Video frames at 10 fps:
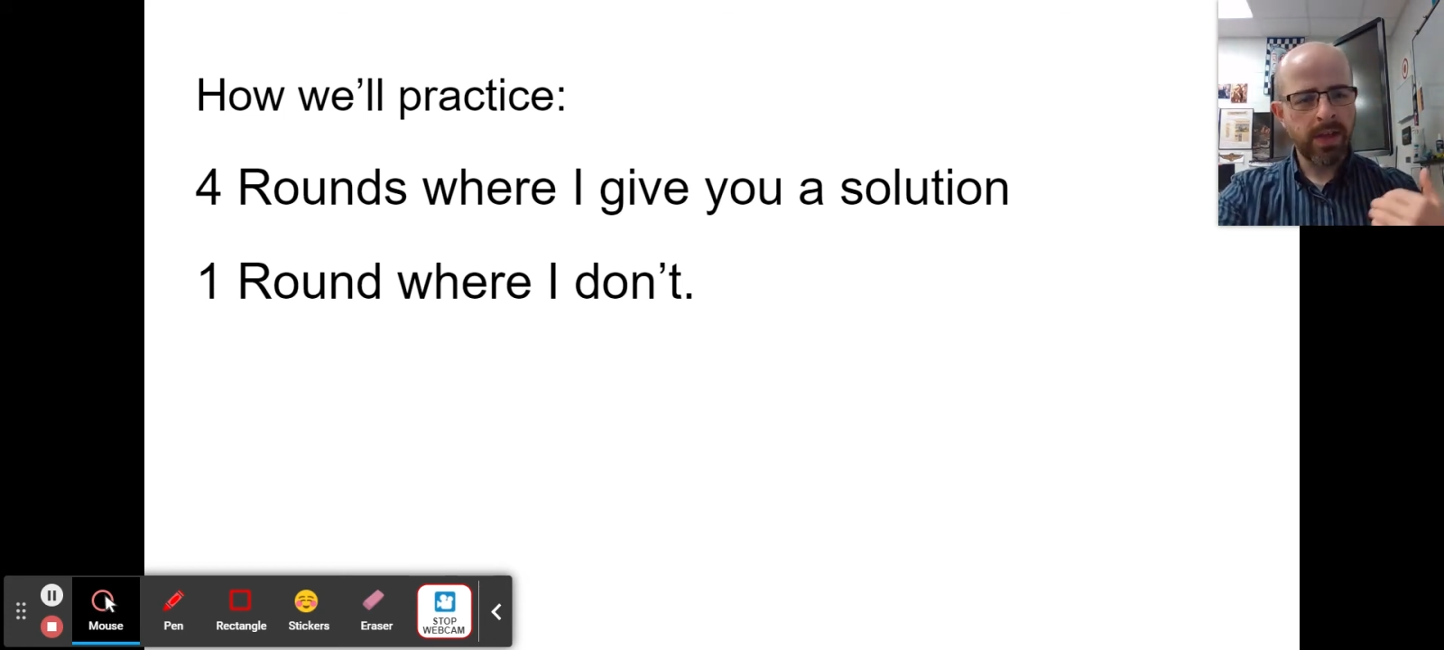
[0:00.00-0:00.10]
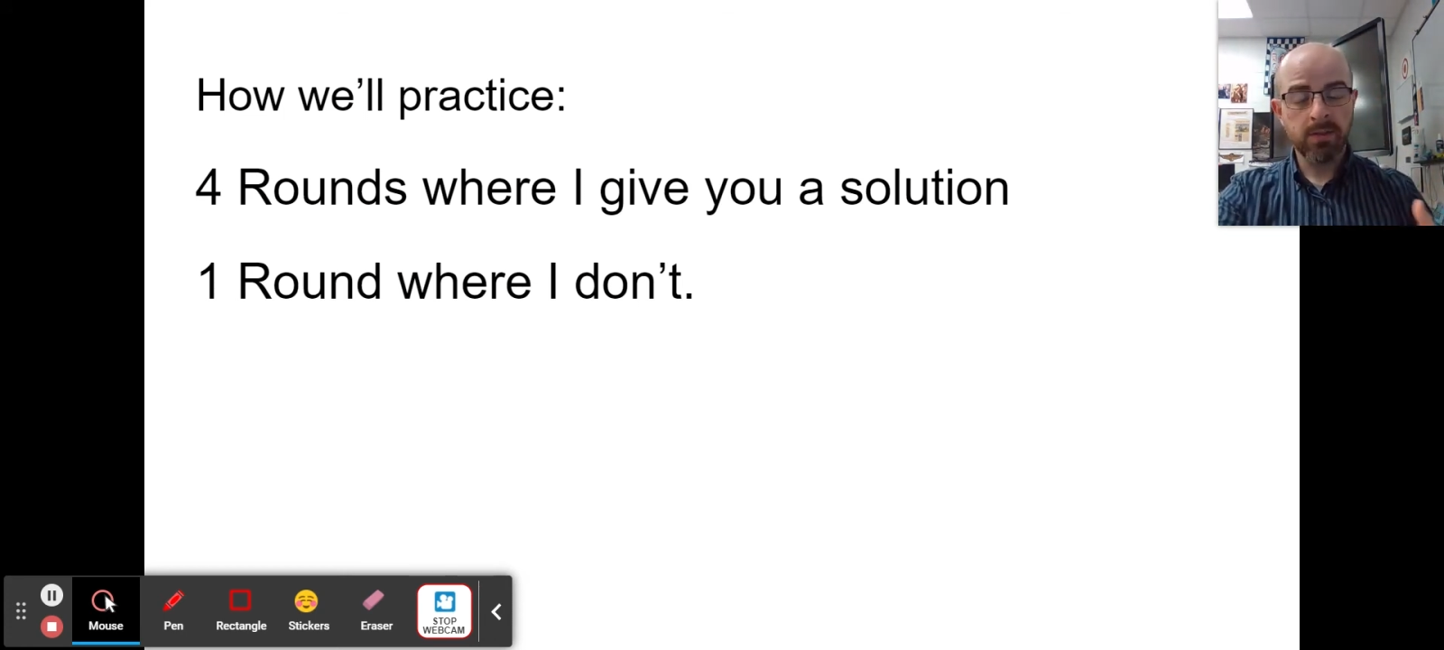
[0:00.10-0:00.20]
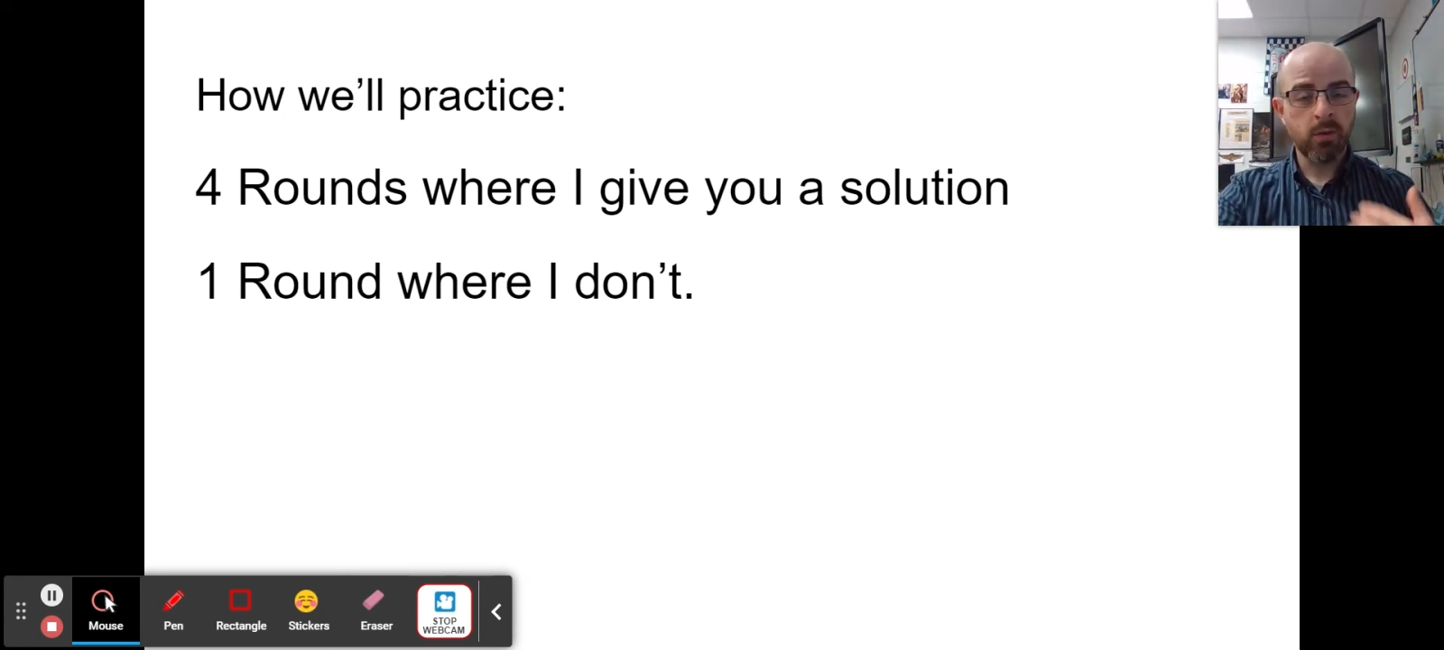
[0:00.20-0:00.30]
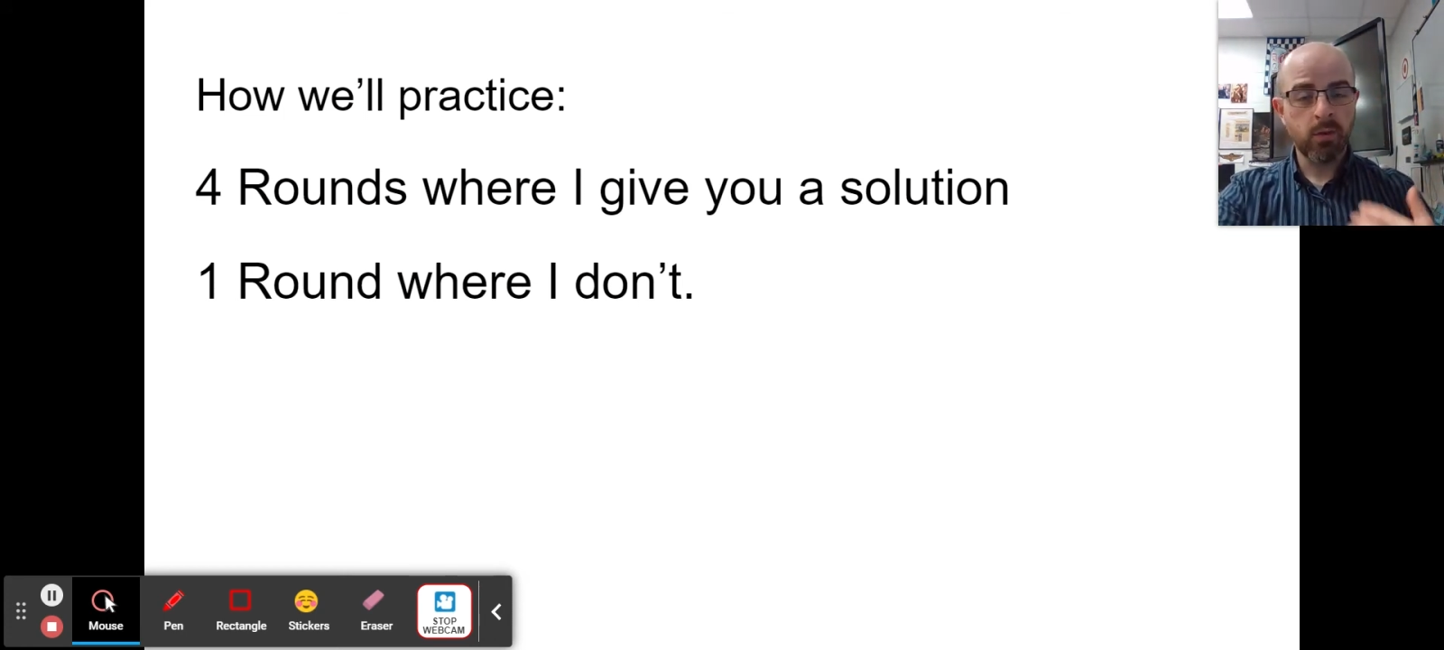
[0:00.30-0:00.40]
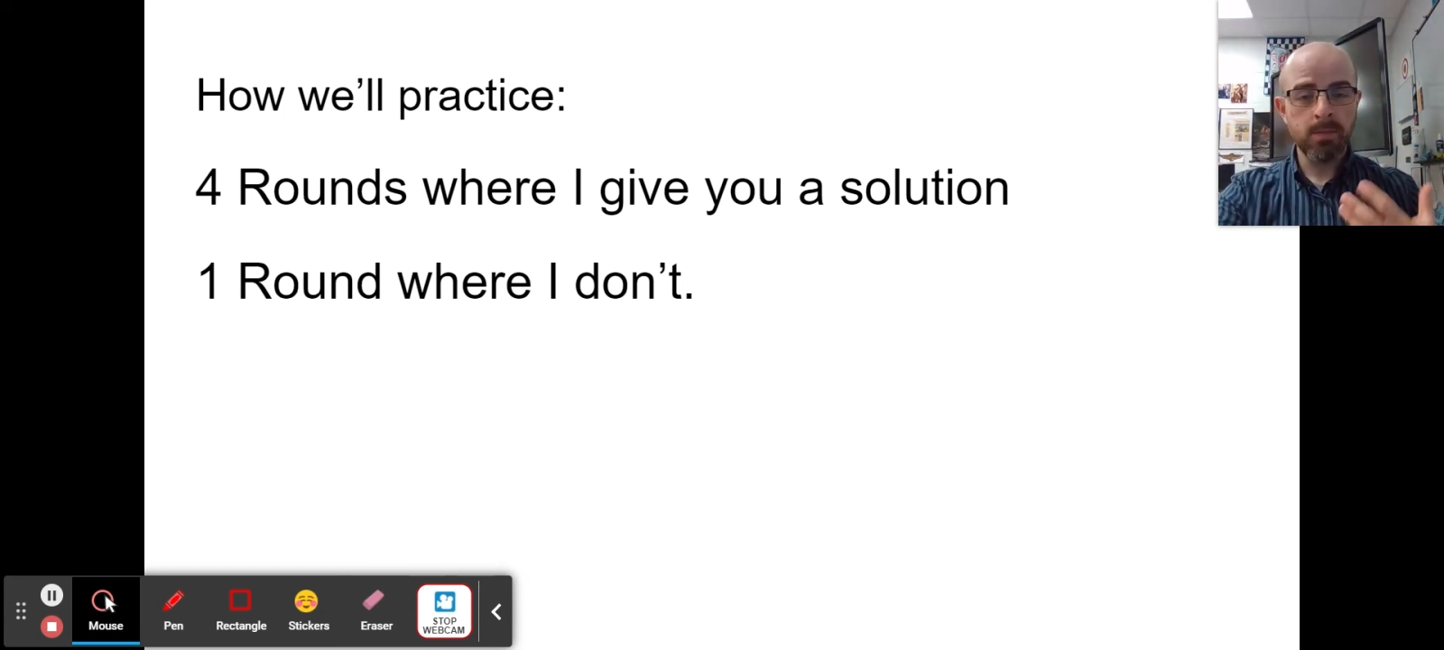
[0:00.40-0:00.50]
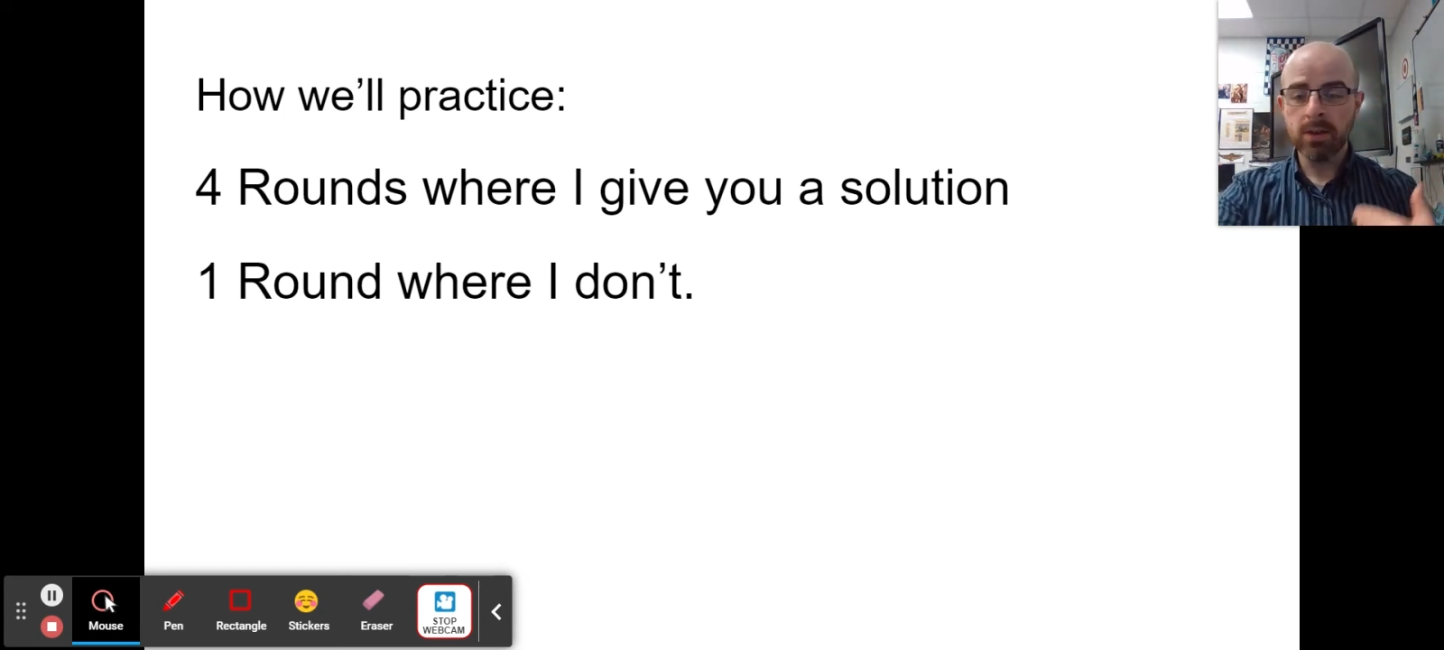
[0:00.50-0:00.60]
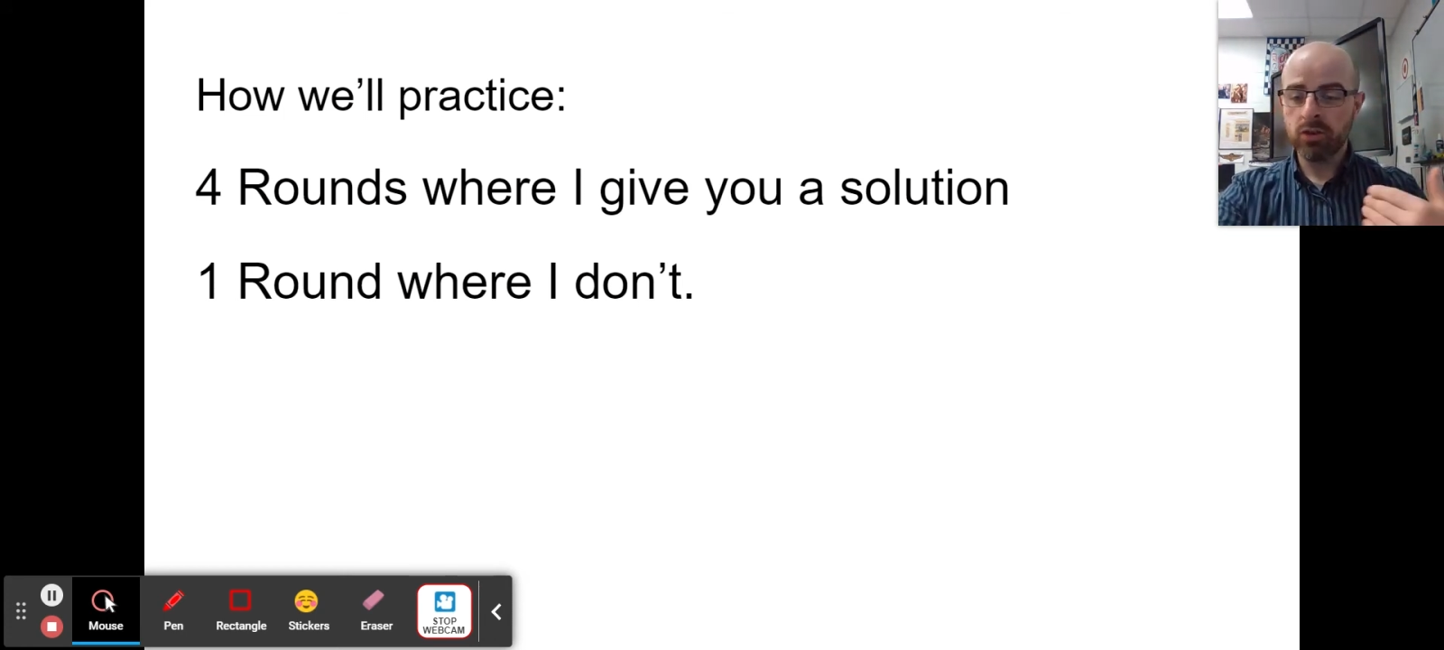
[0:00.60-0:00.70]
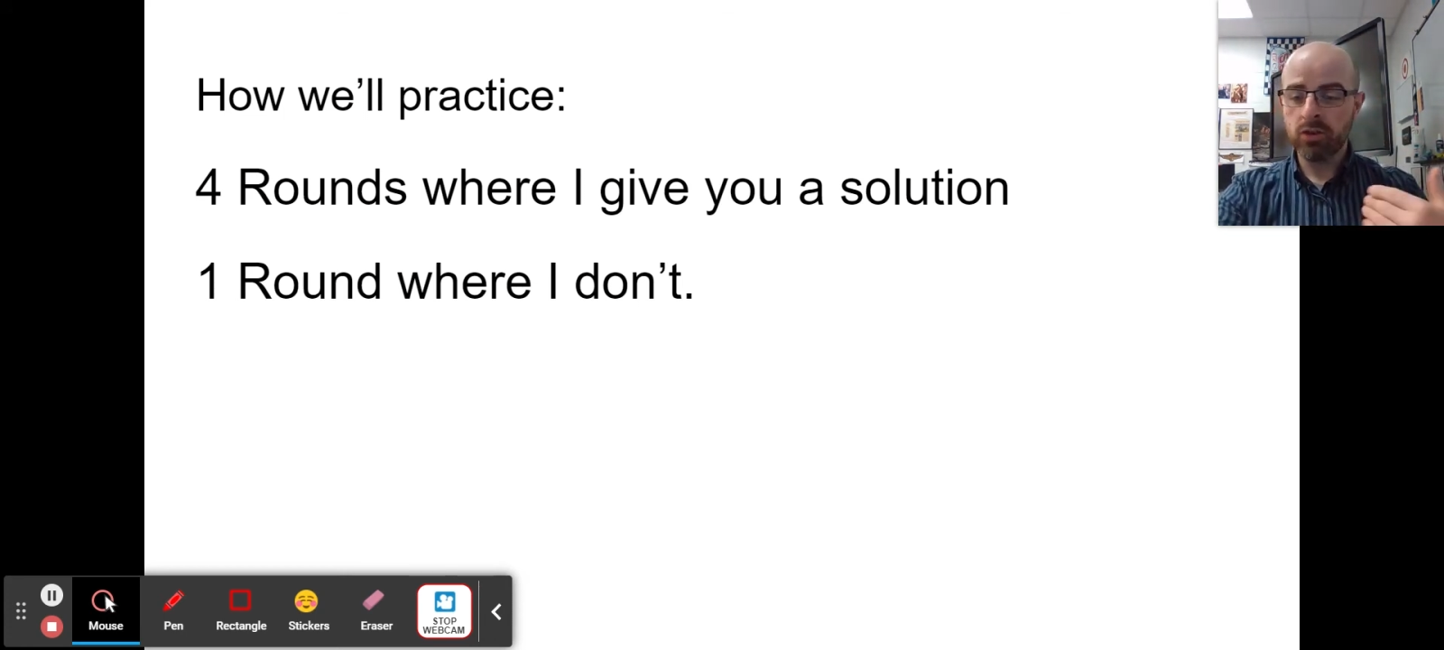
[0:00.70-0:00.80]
That's for me to